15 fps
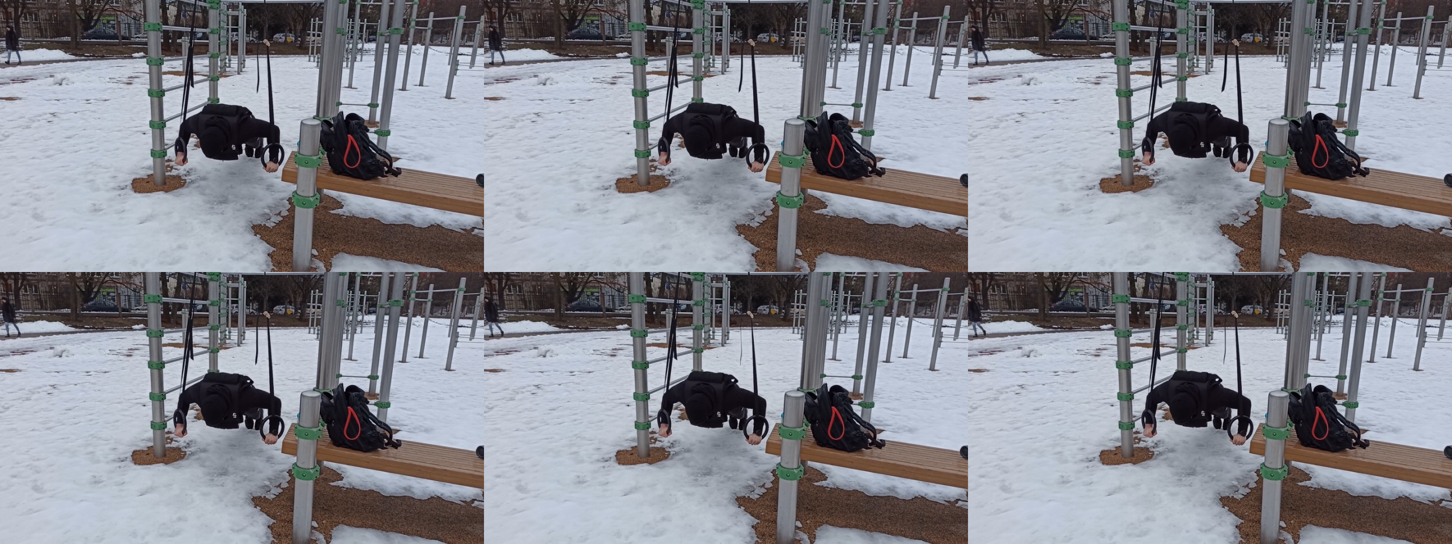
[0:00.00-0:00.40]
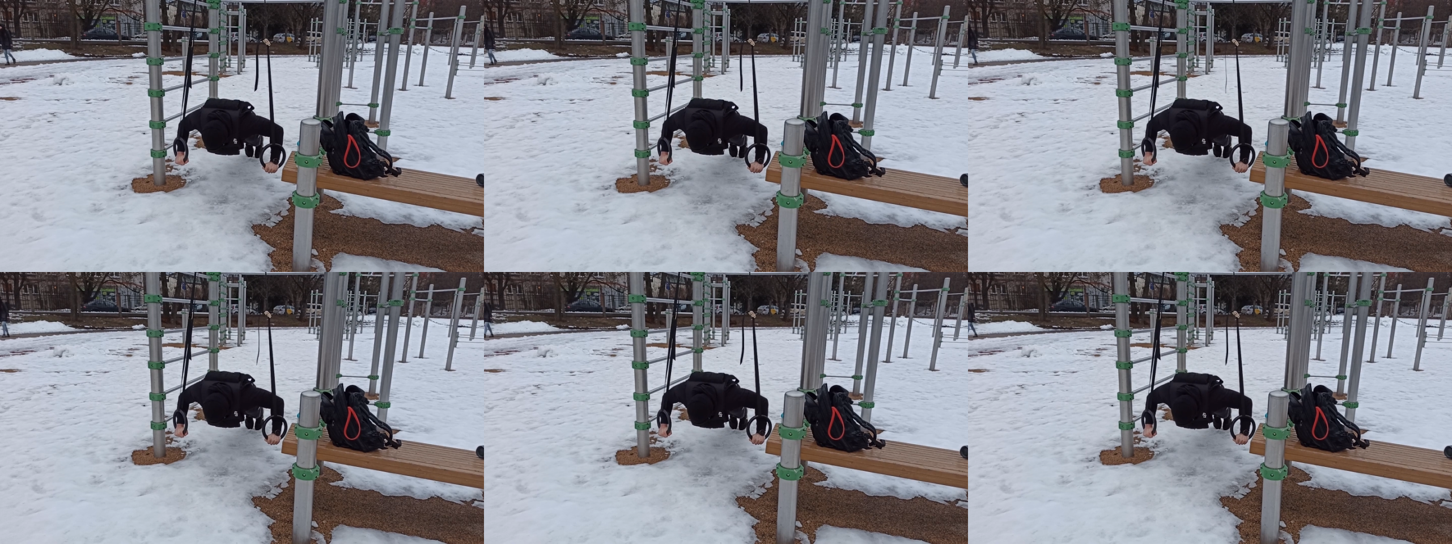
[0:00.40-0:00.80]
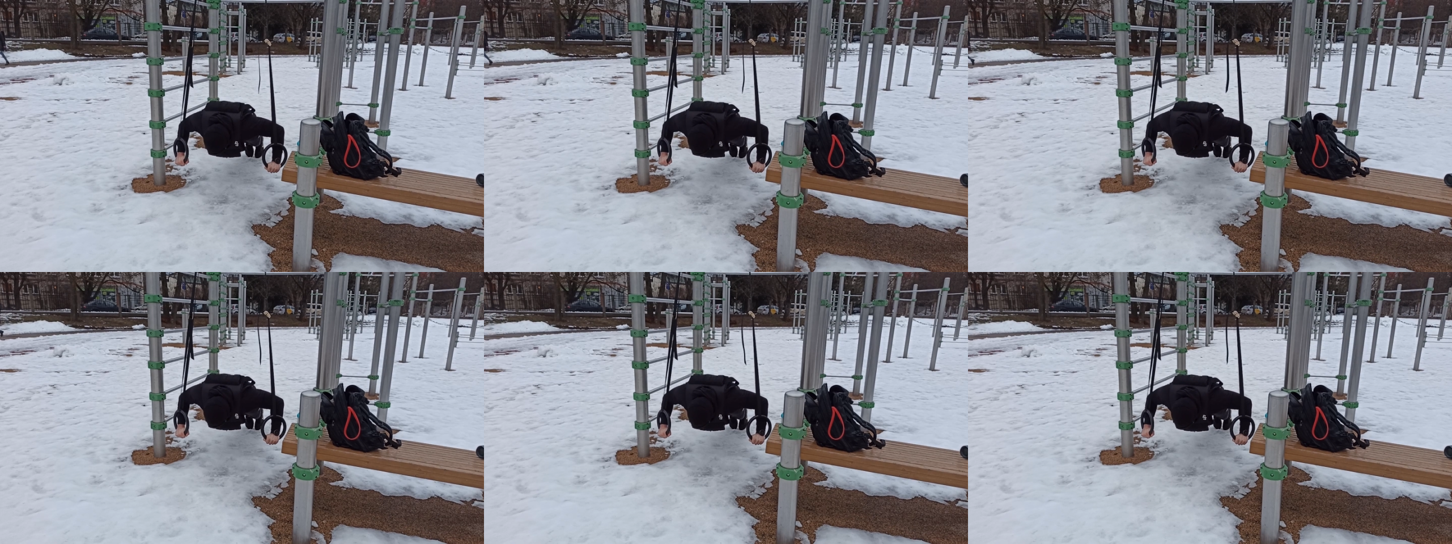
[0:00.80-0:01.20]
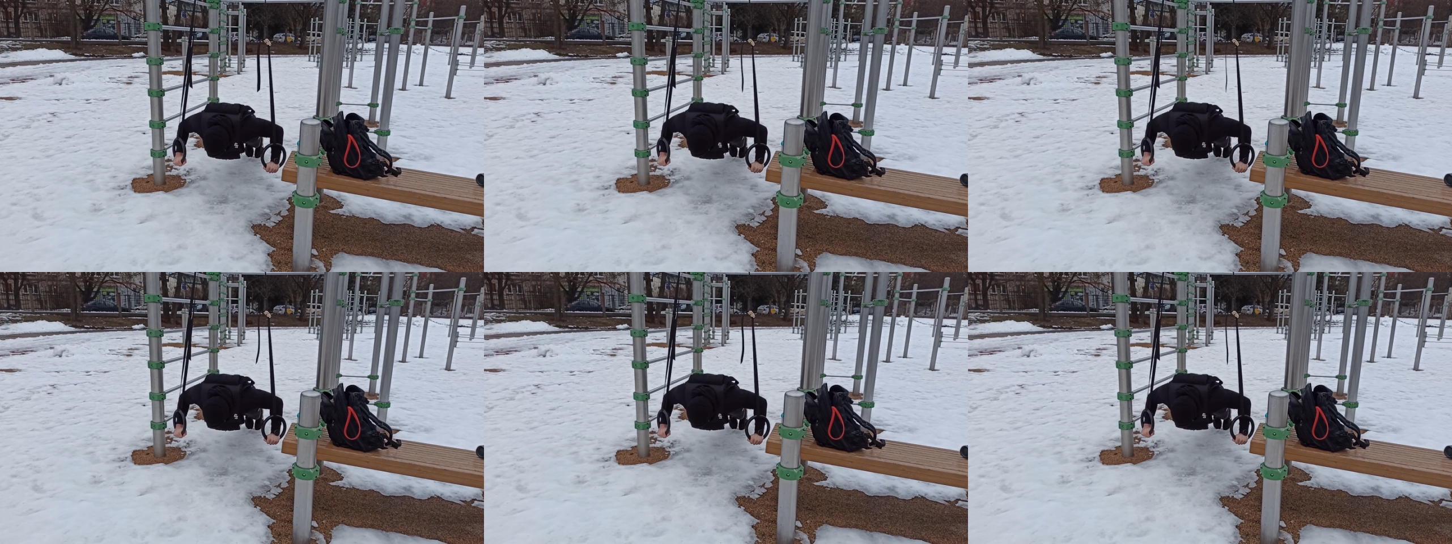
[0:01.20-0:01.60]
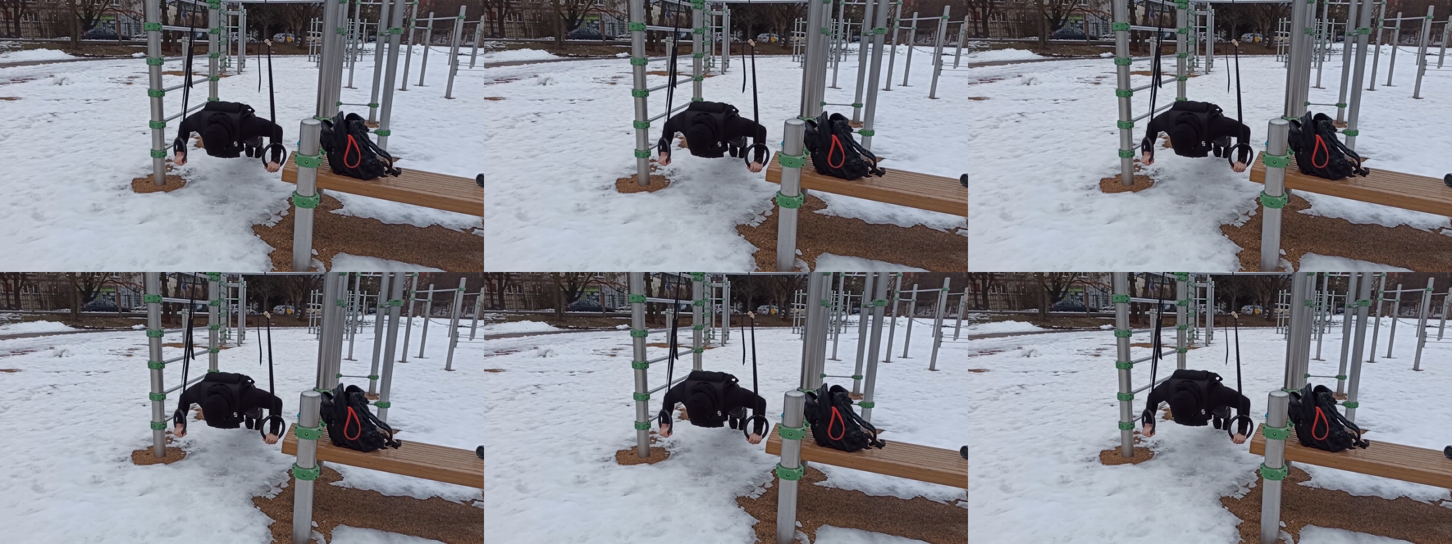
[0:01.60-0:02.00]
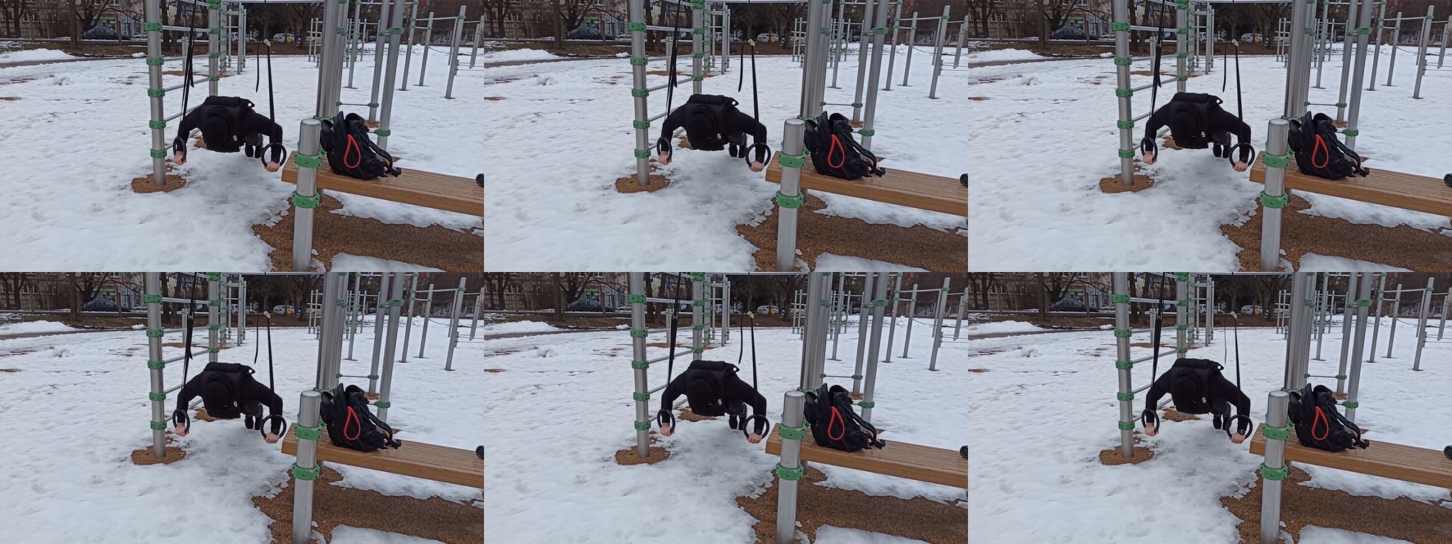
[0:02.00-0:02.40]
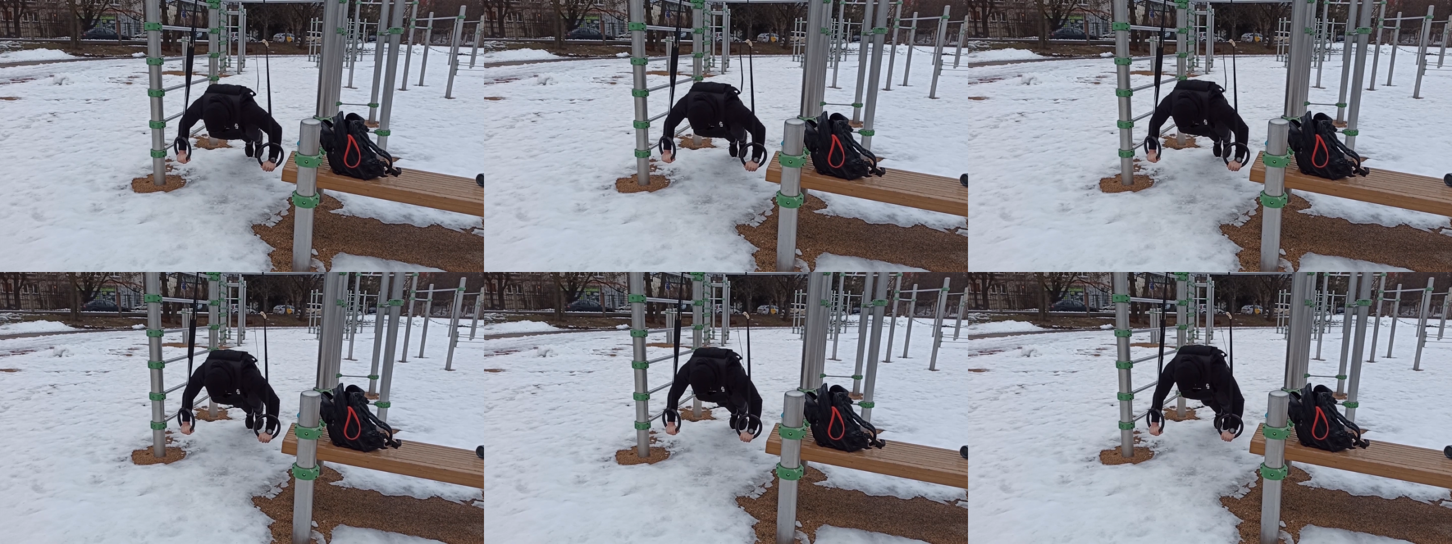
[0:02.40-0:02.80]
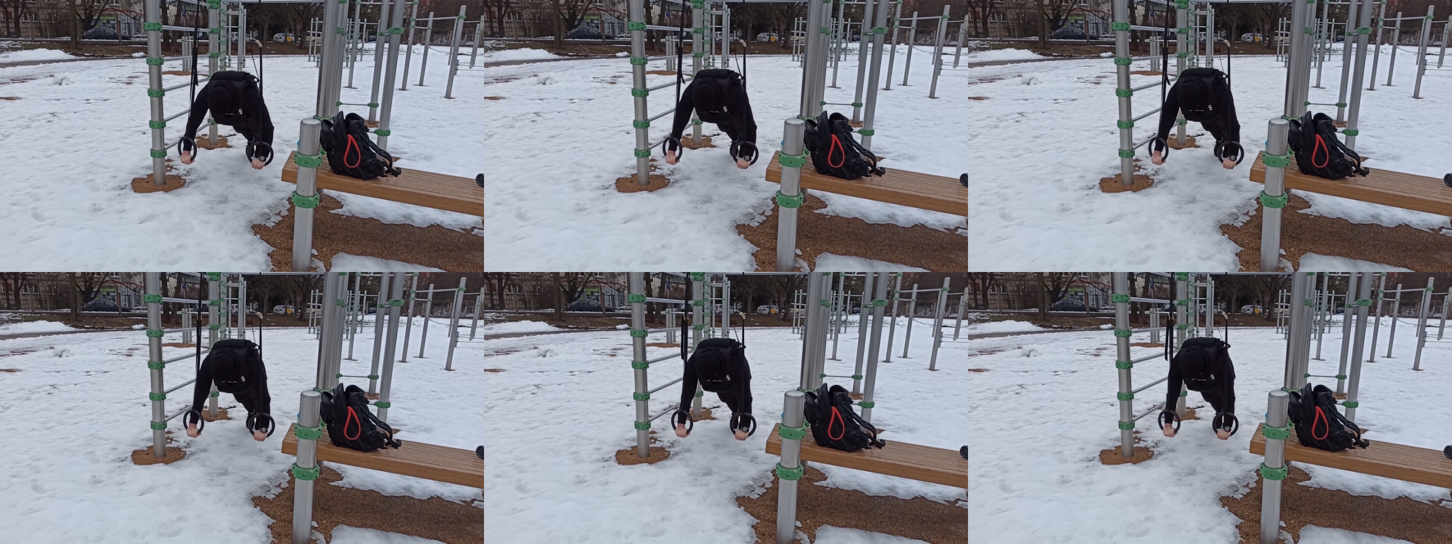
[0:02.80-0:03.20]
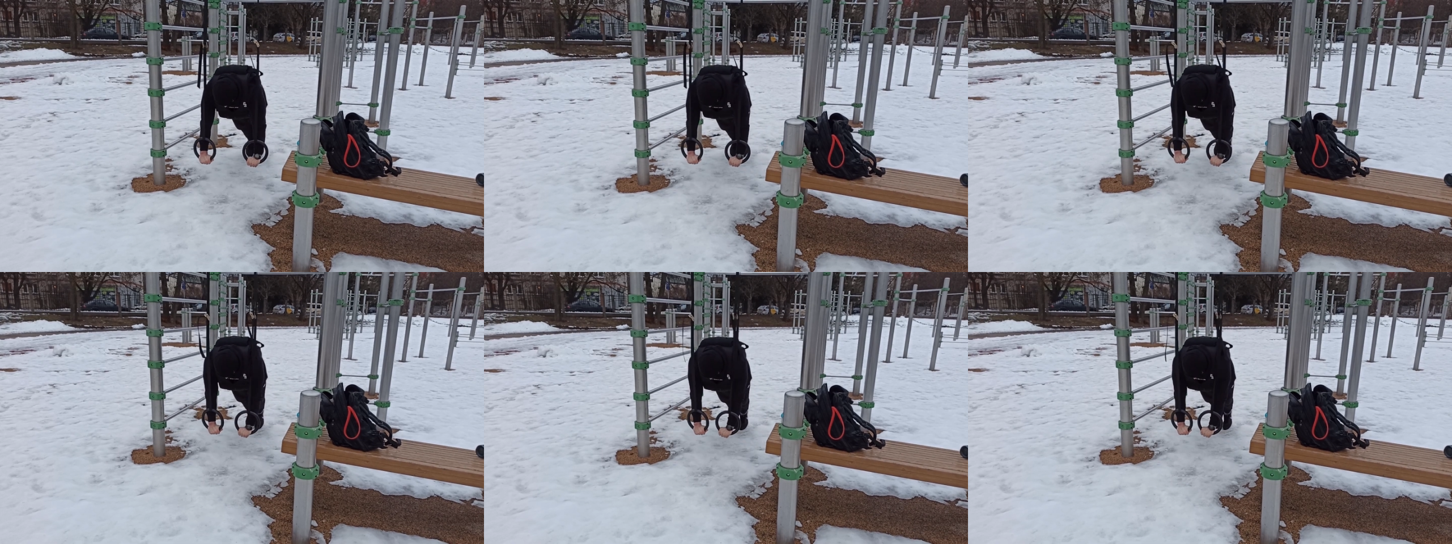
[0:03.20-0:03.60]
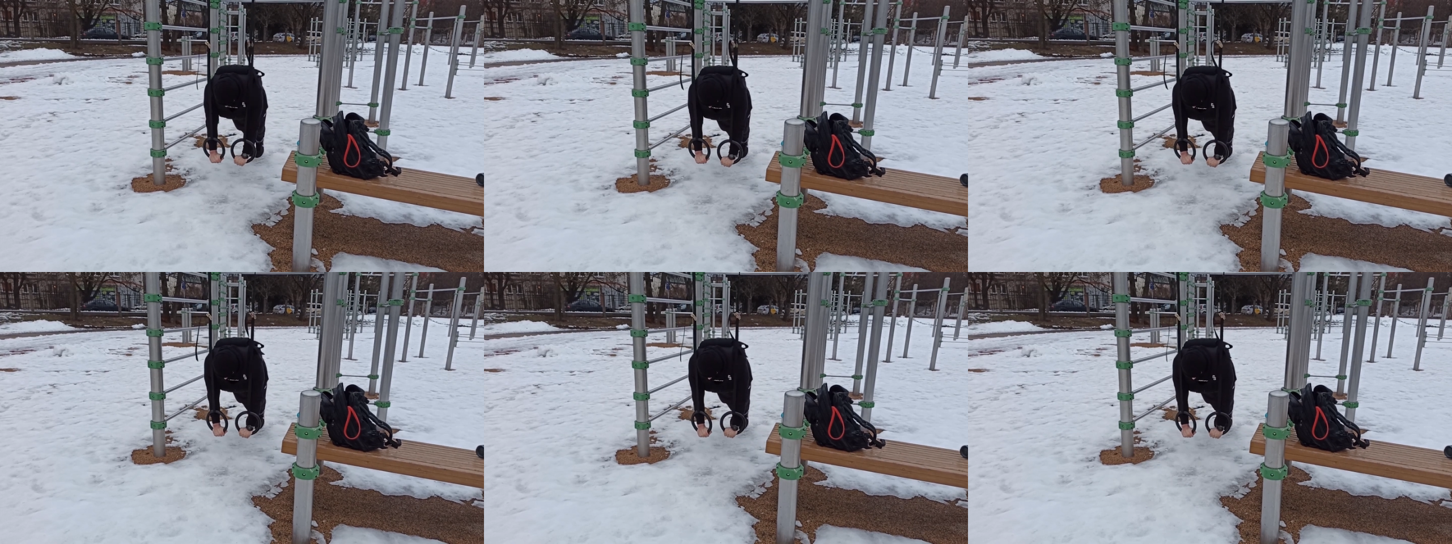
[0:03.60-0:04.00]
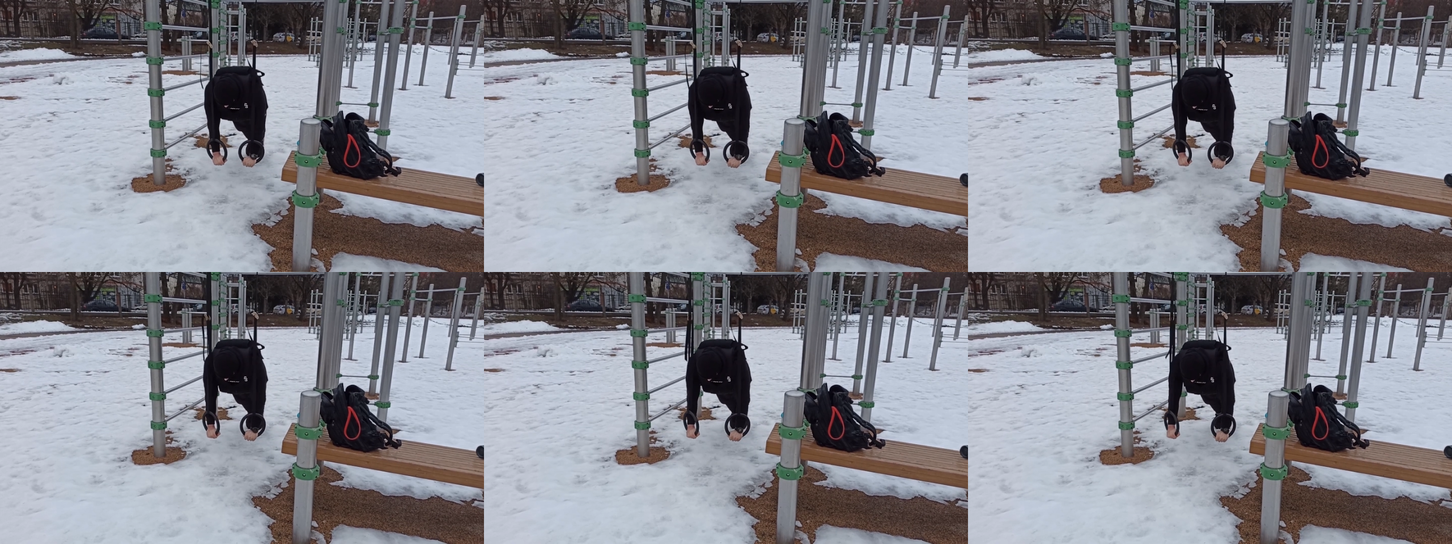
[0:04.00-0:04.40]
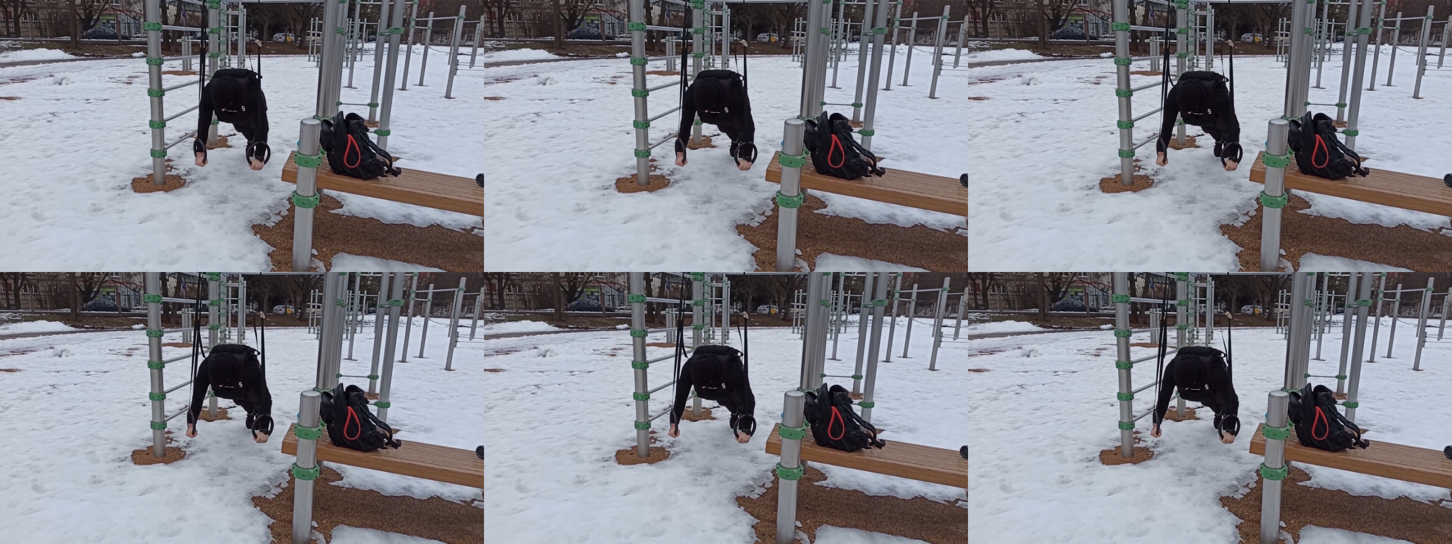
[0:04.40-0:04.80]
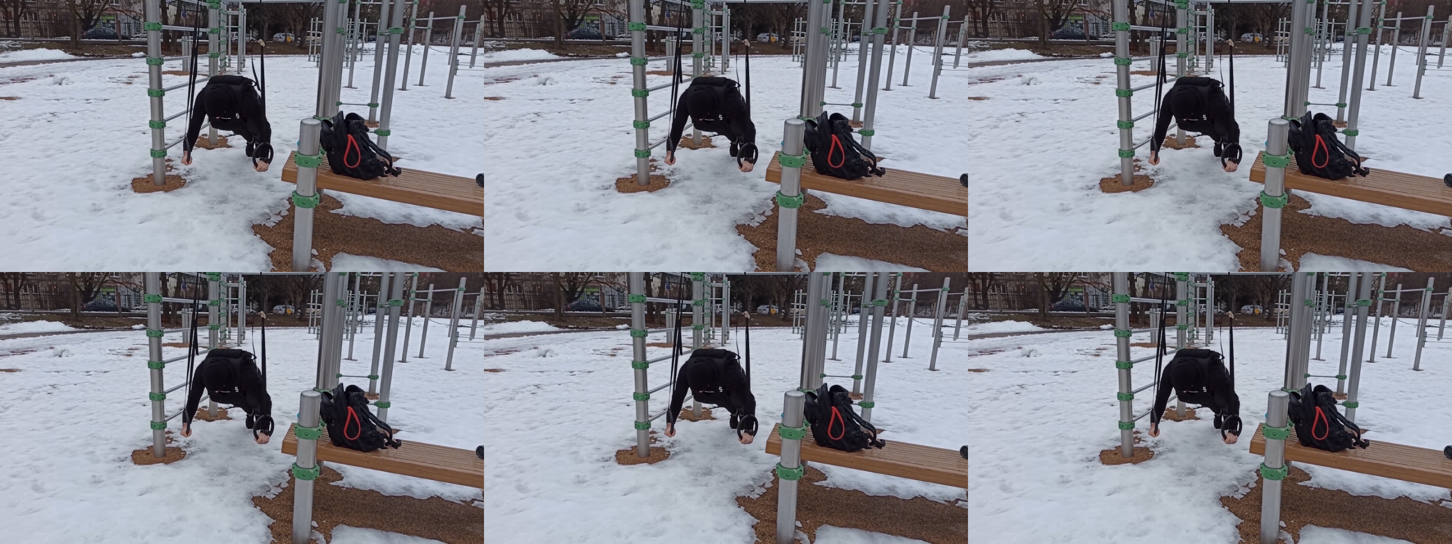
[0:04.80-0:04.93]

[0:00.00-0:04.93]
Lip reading: [unreadable: no face in view]